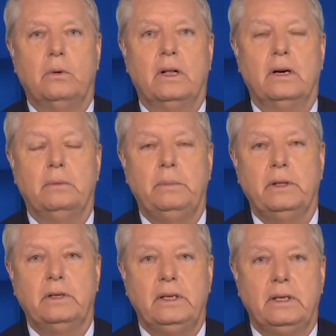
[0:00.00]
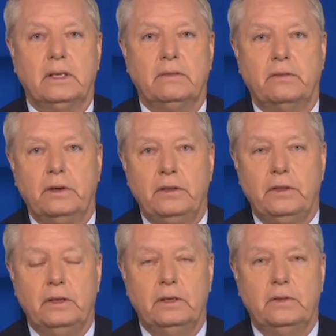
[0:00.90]
without an ability to
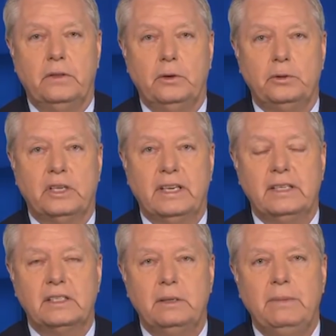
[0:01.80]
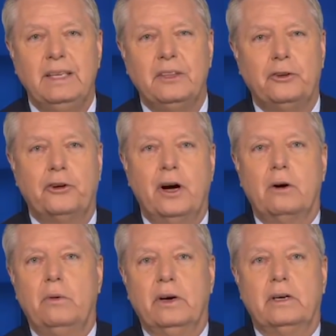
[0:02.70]
confront those against him, and the
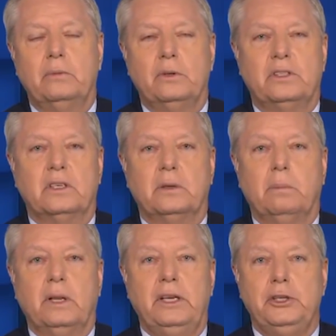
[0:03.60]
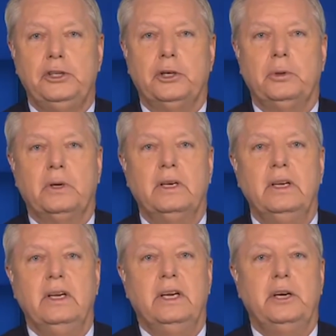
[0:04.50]
trial record was a complete joke,
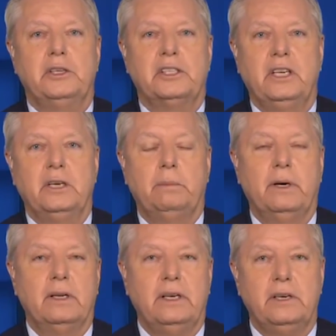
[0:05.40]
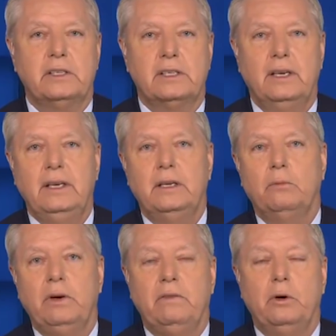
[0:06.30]
hearsay upon hearsay,
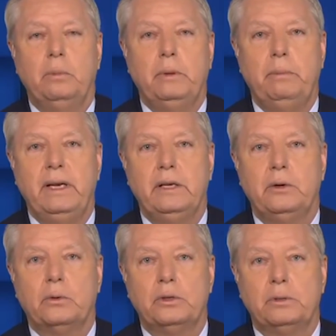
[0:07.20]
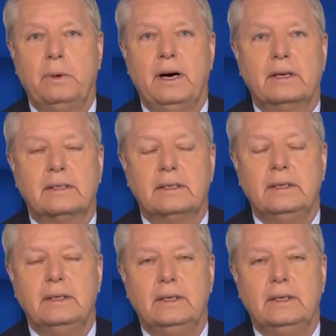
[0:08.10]
and we've opened Pandora's box